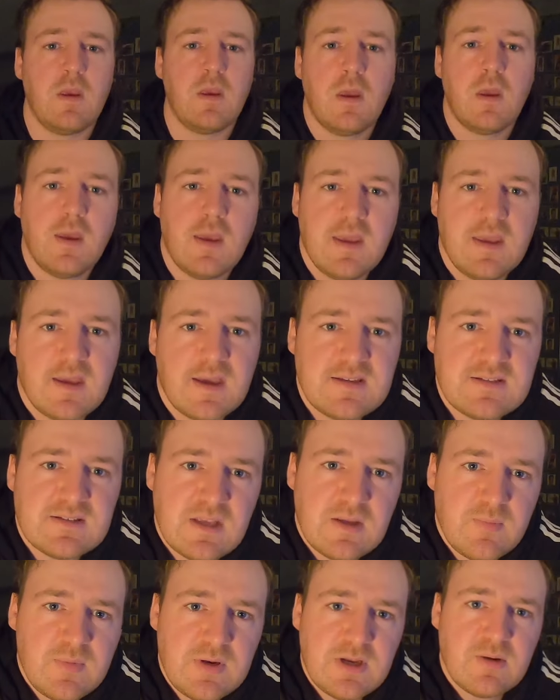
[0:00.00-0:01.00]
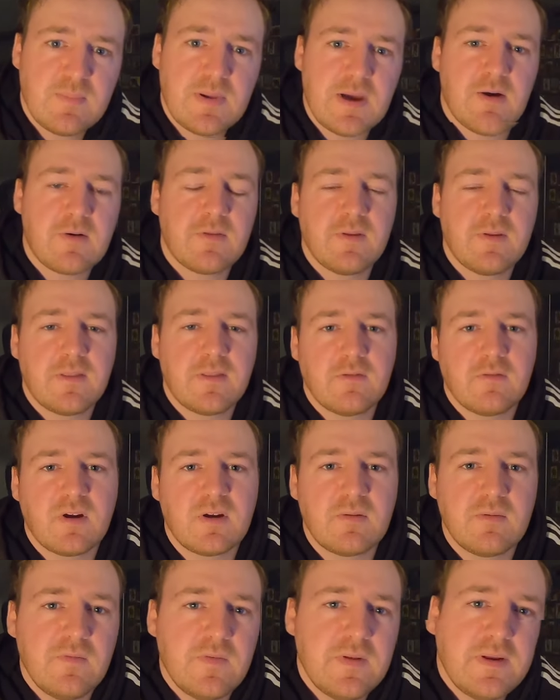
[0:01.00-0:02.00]
Hey guys, Eamonn here, back with another
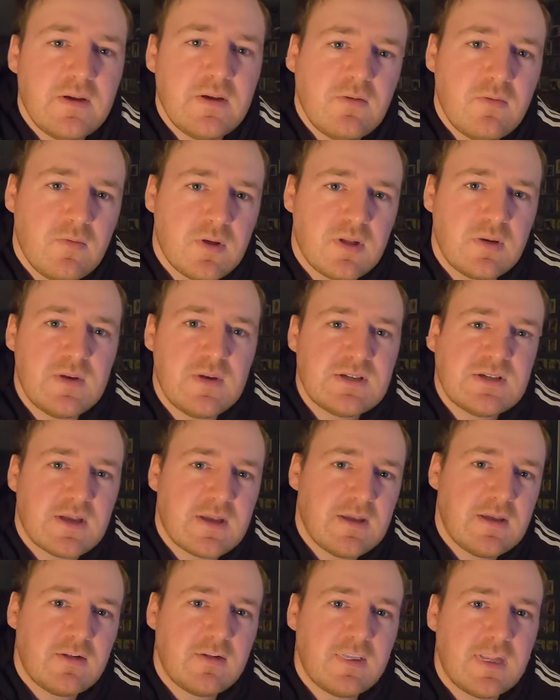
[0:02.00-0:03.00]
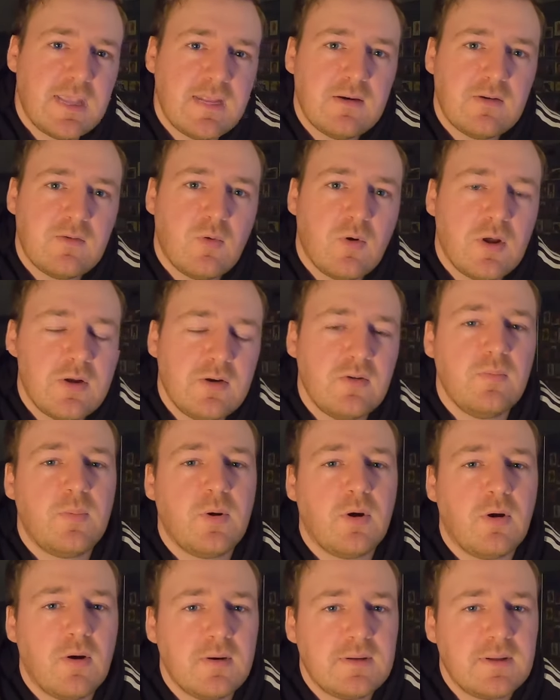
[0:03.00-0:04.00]
rugby video. We're going to be checking out Antoine
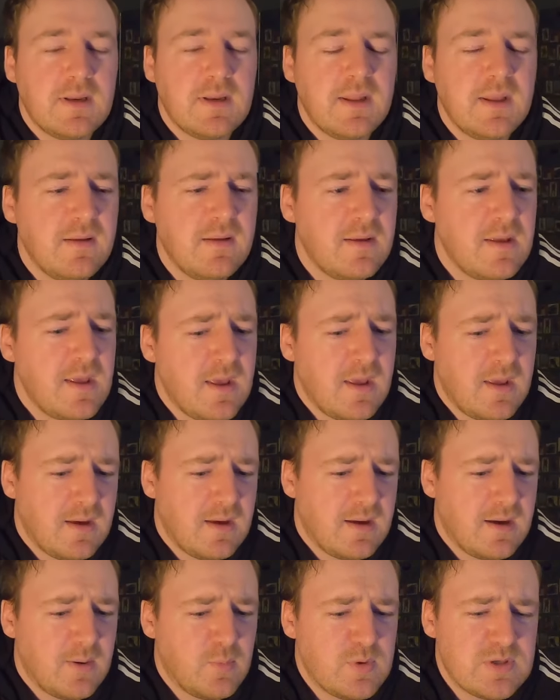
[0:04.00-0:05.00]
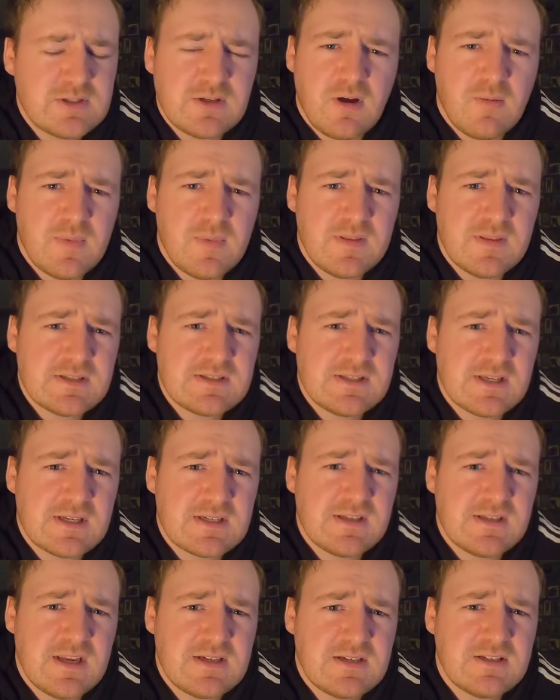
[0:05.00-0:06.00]
Dupont today. We saw him in the
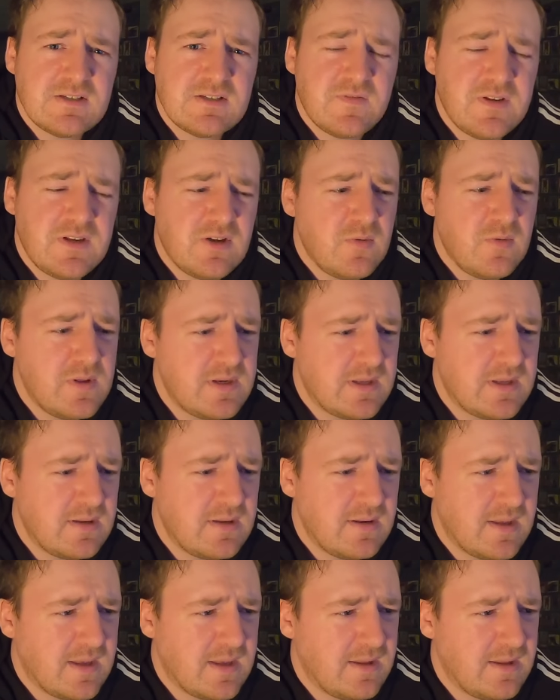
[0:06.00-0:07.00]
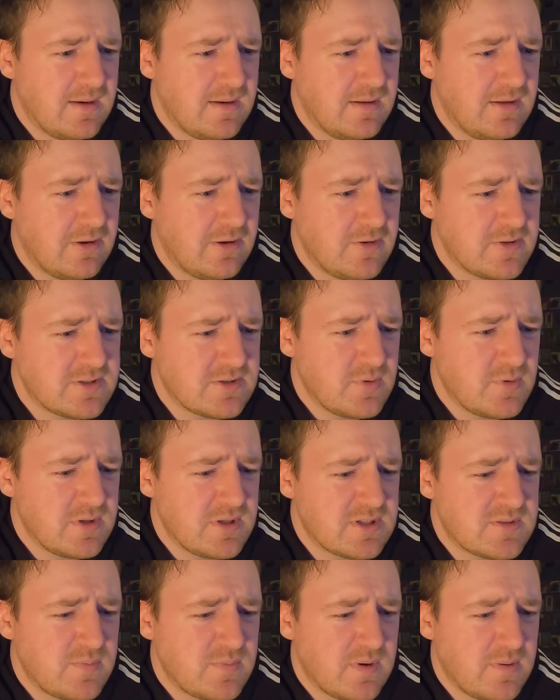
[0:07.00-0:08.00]
Six Nations video we did, and also in
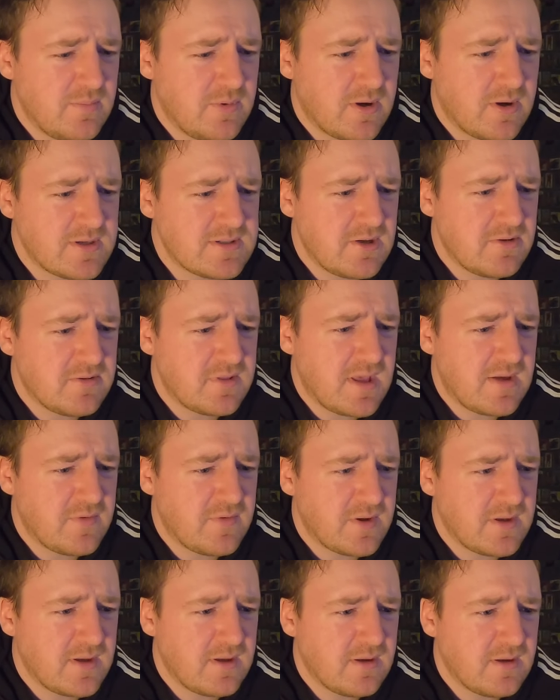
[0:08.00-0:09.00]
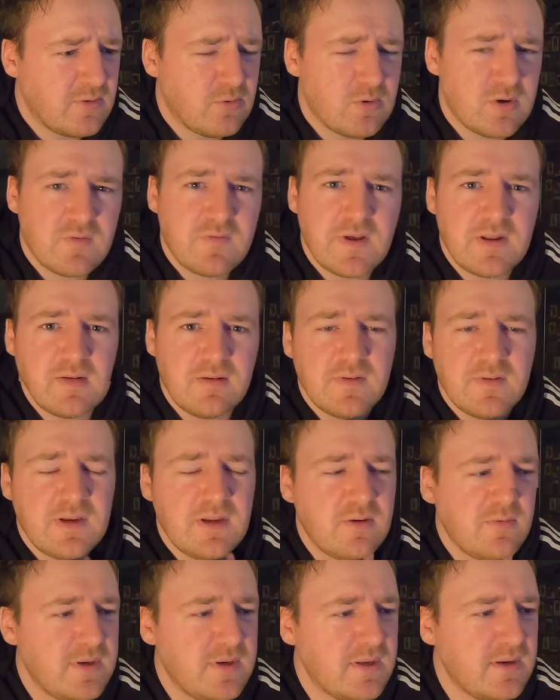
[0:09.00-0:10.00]
the Springbok South Africa quarterfinal
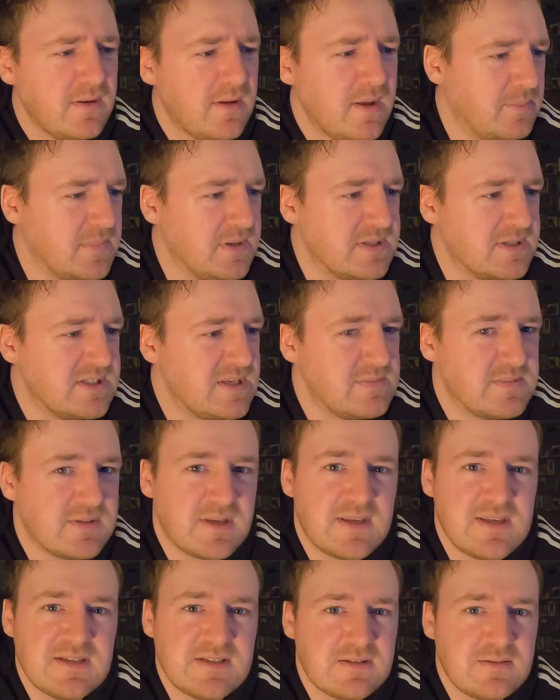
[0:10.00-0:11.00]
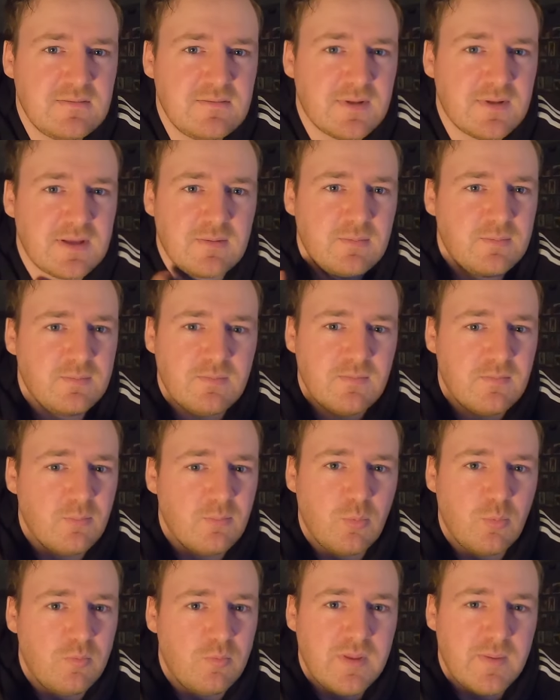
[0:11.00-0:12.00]
video we did. It seems like he's like
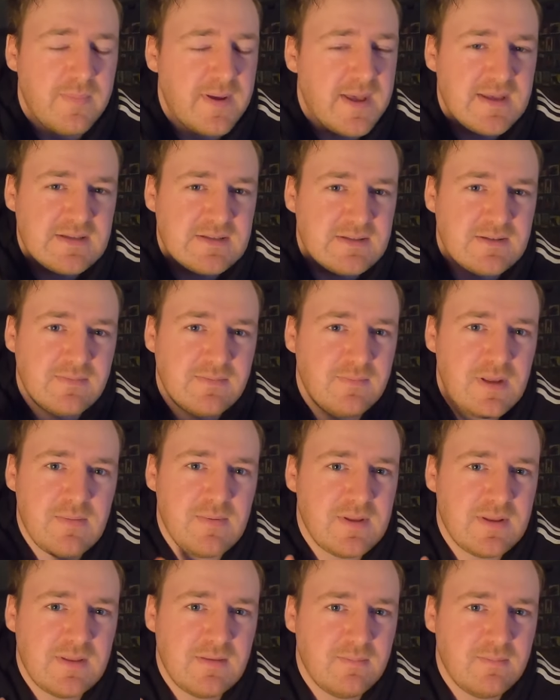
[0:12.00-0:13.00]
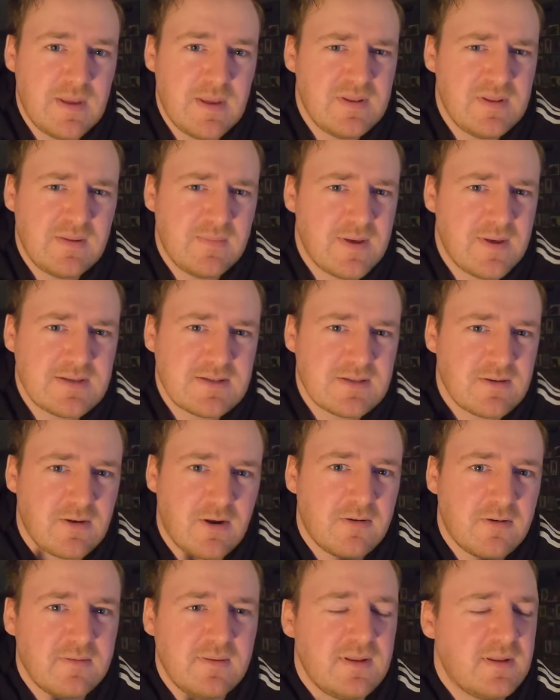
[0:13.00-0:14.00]
the best, maybe the best,
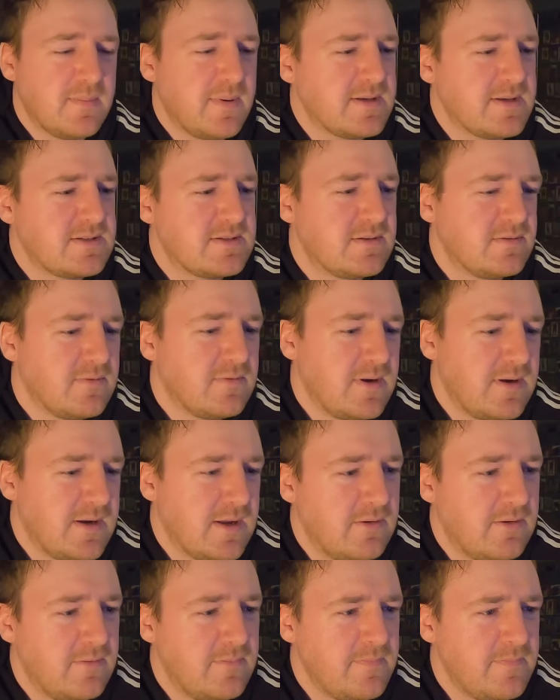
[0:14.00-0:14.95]
arguably the best right now,